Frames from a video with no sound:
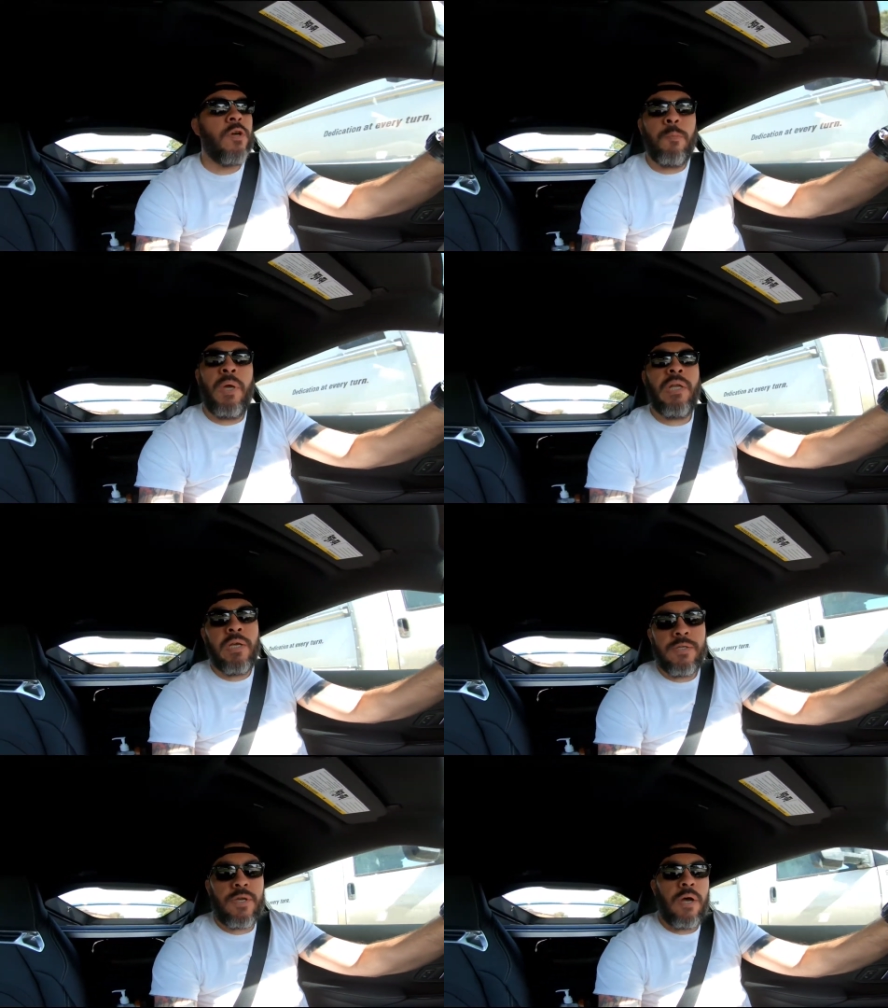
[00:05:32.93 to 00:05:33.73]
your
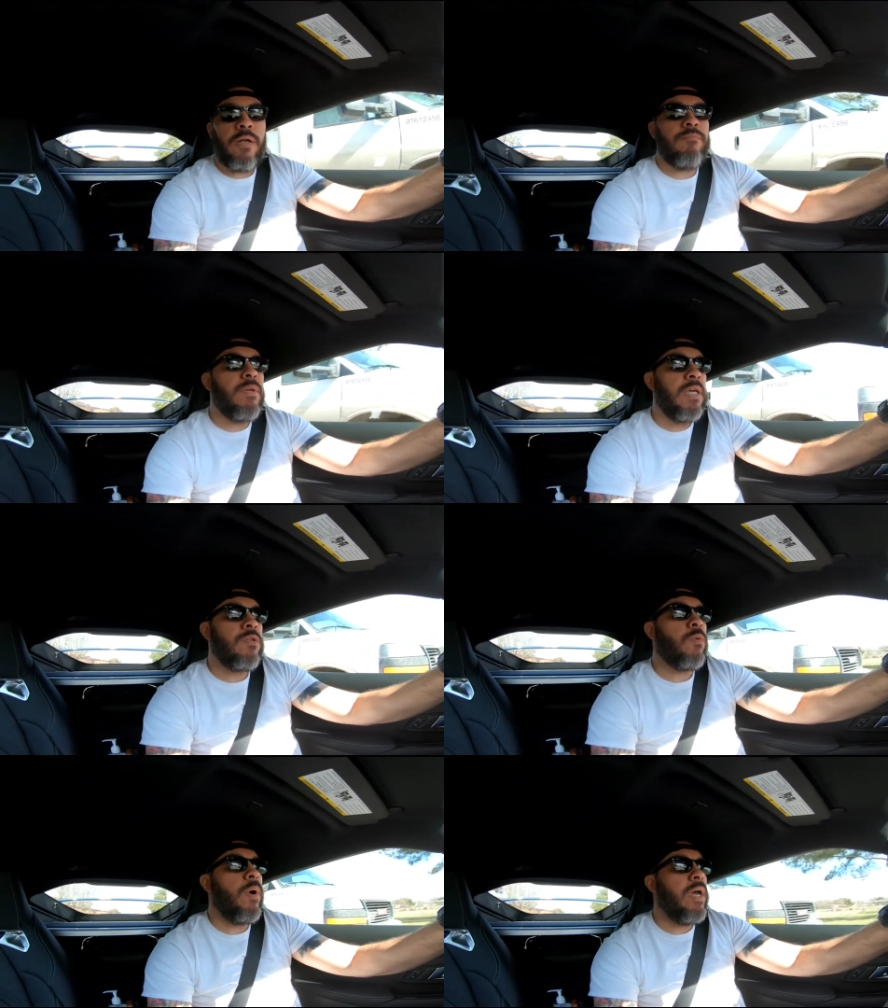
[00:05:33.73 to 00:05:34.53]
opinions on it.
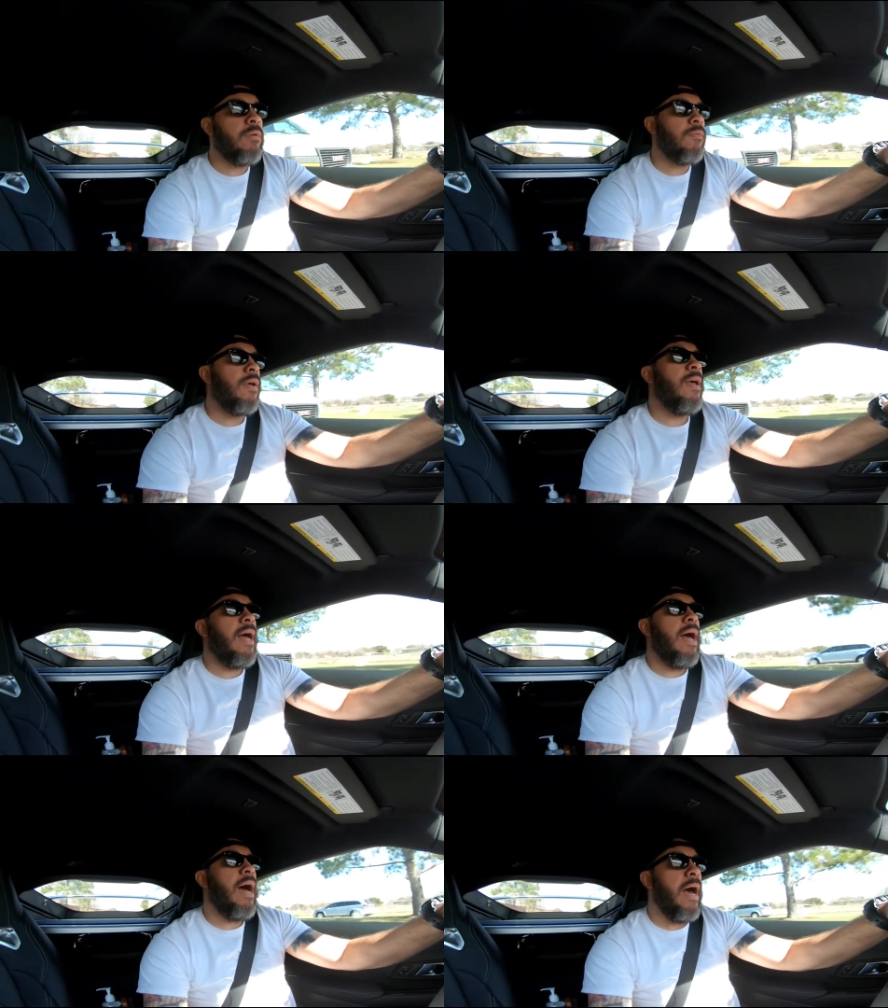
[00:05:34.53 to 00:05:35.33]
Either way,
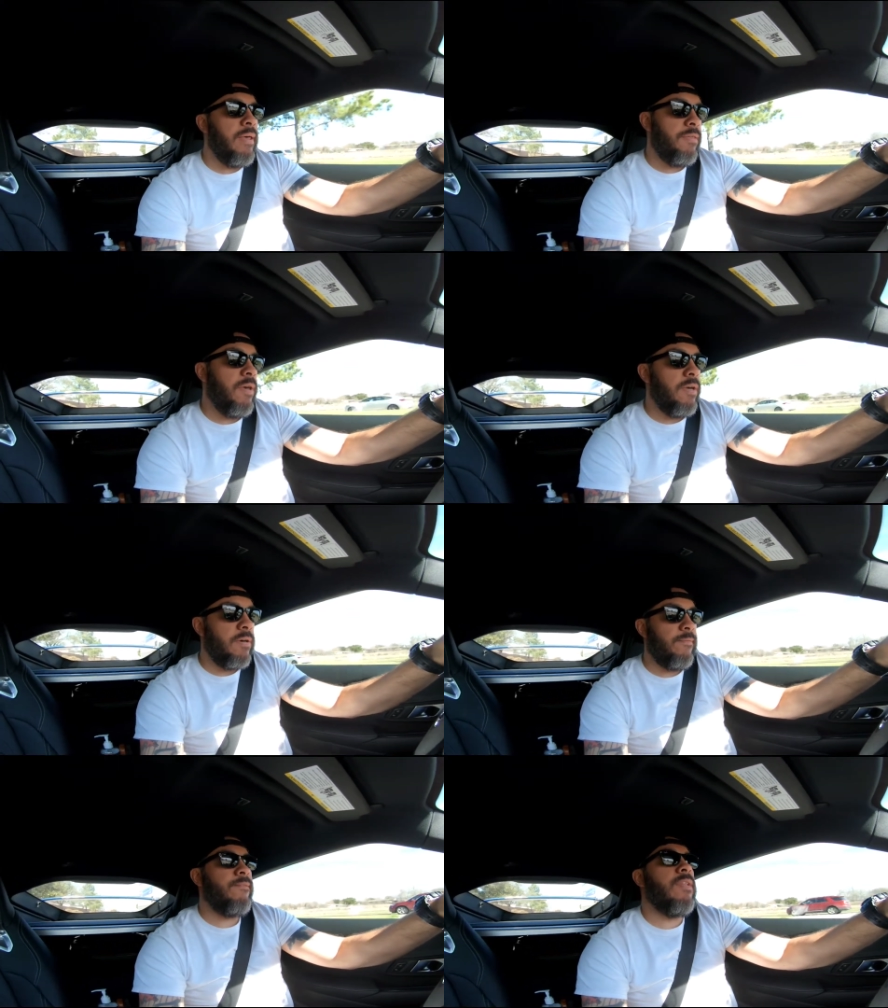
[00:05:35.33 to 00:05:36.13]
I
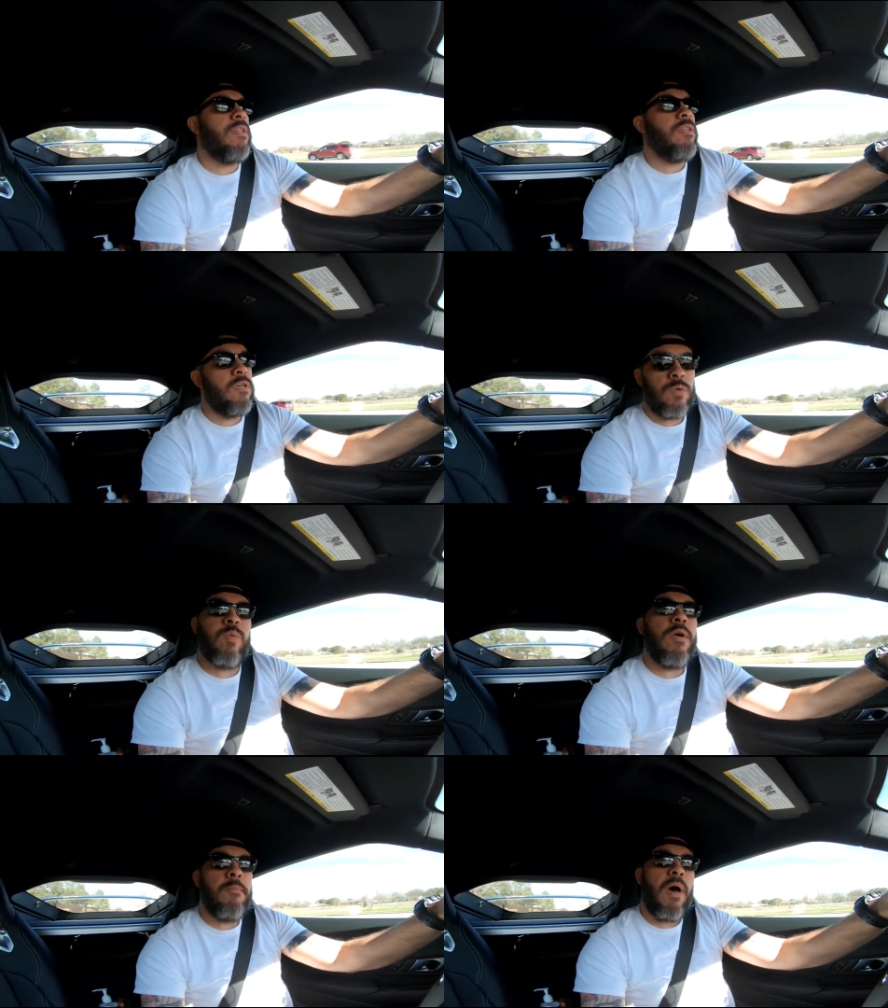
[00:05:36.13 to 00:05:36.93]
think
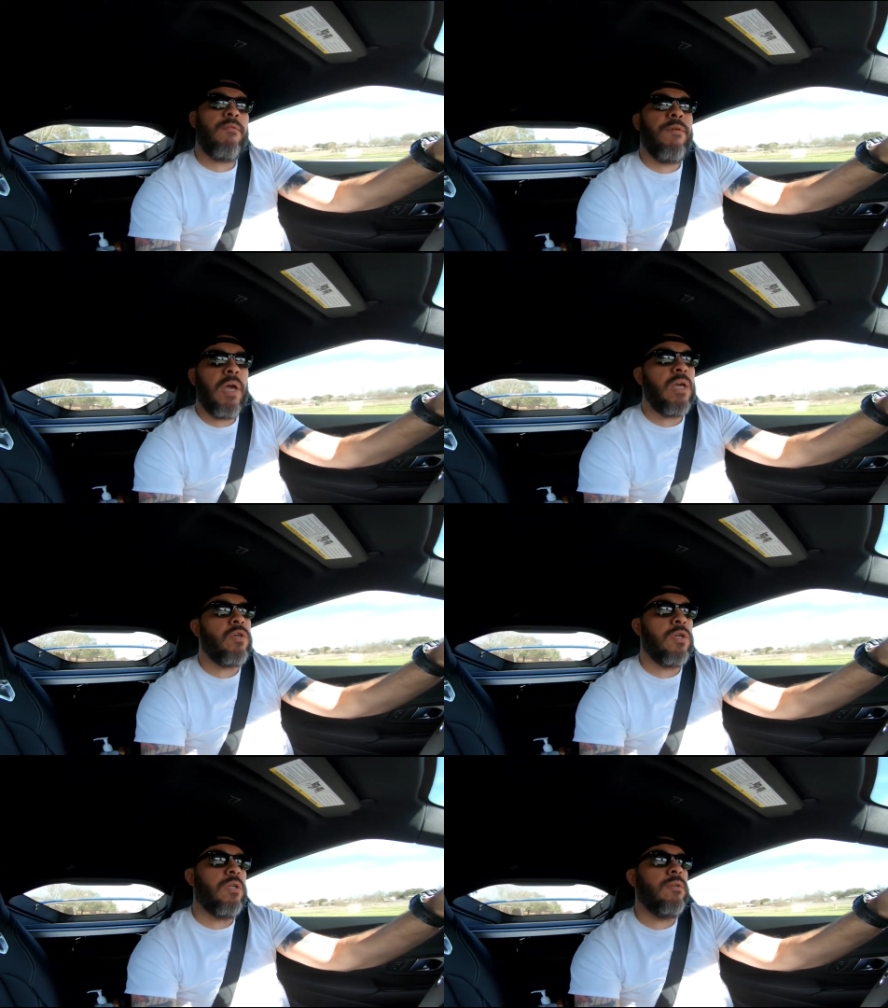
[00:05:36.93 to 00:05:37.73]
this one
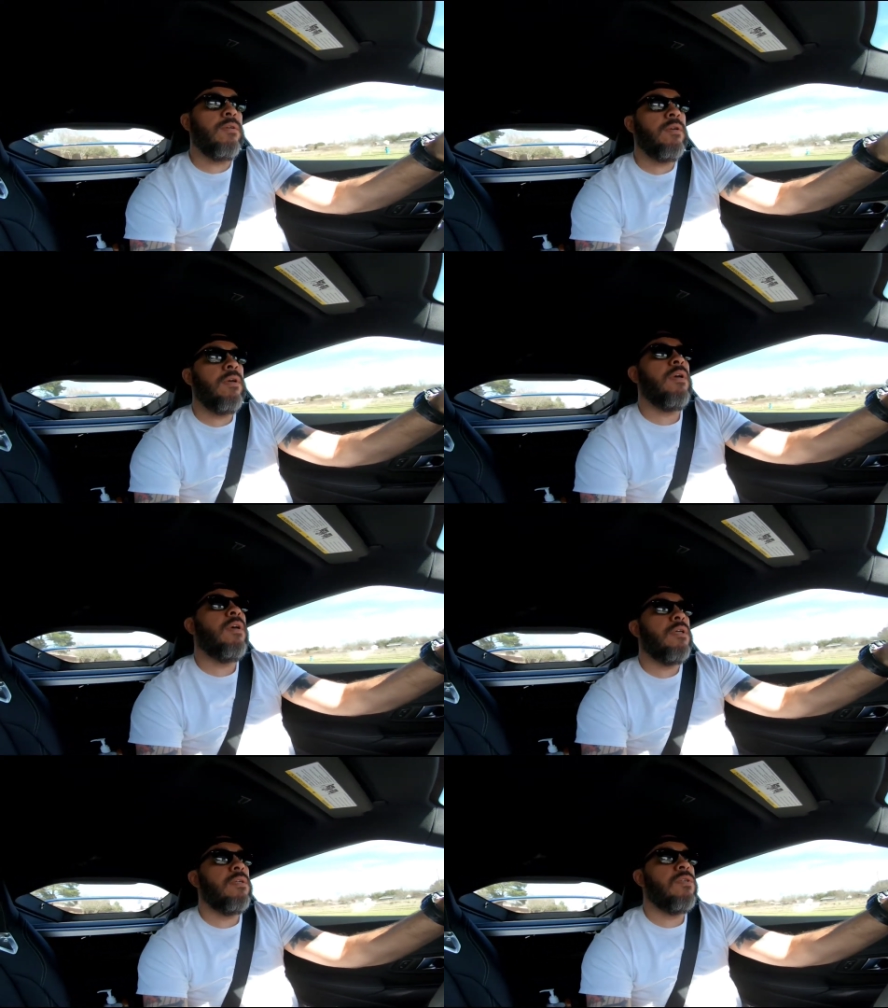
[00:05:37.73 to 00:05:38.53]

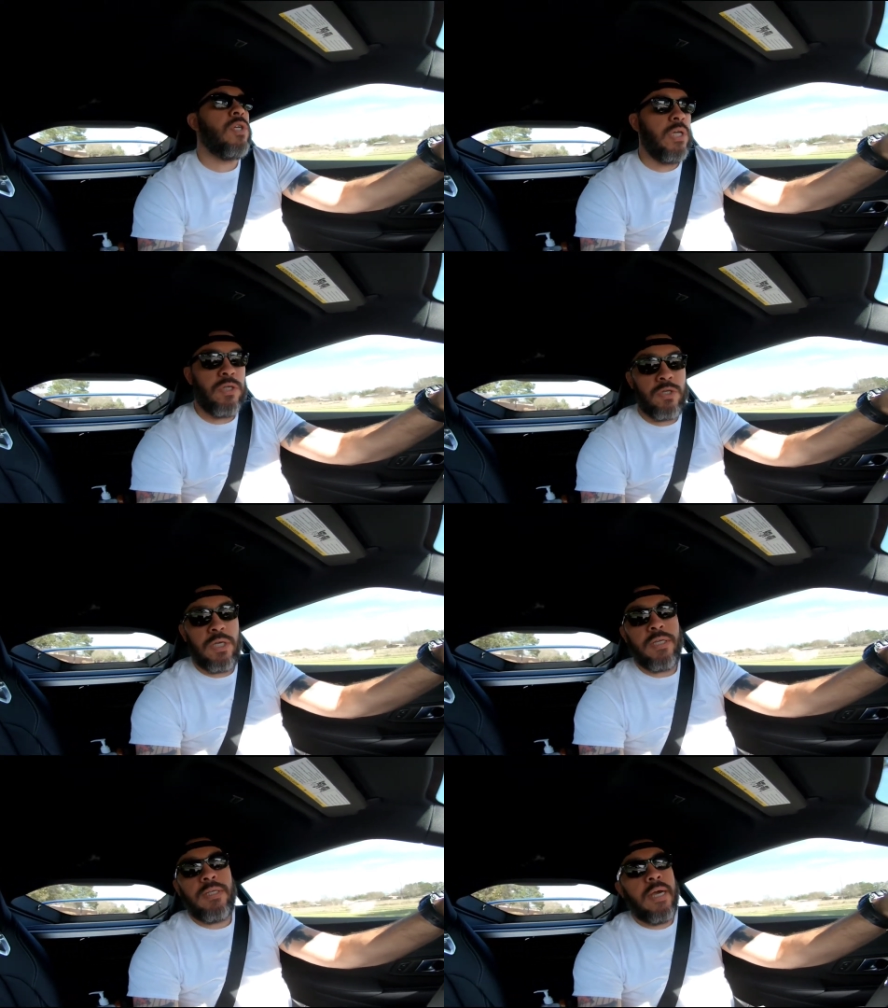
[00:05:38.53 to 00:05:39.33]
modification
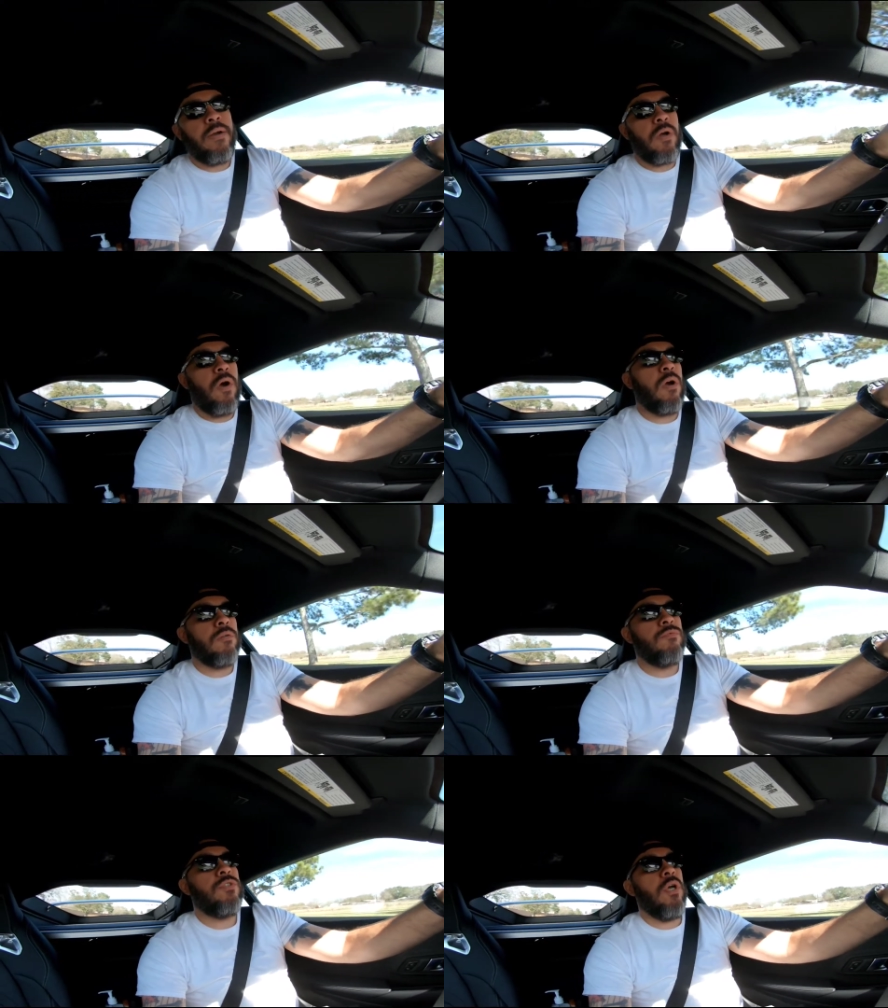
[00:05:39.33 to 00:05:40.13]
changes the entire
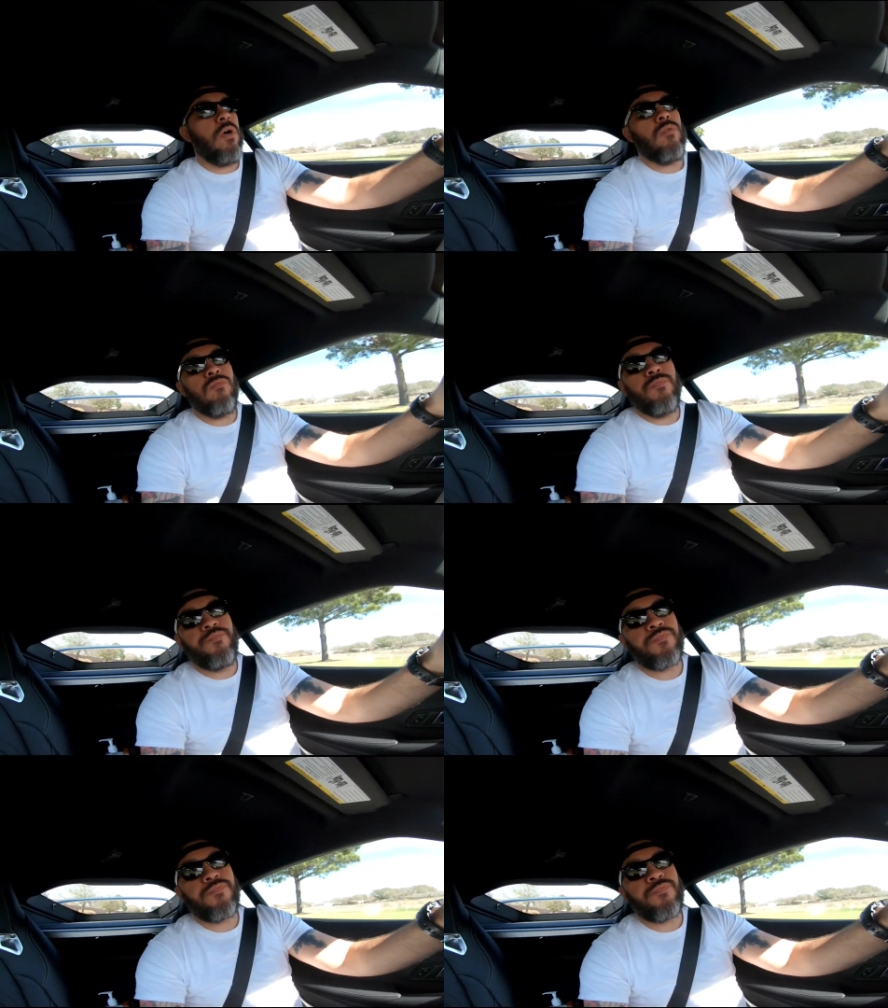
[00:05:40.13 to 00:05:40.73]
car. So,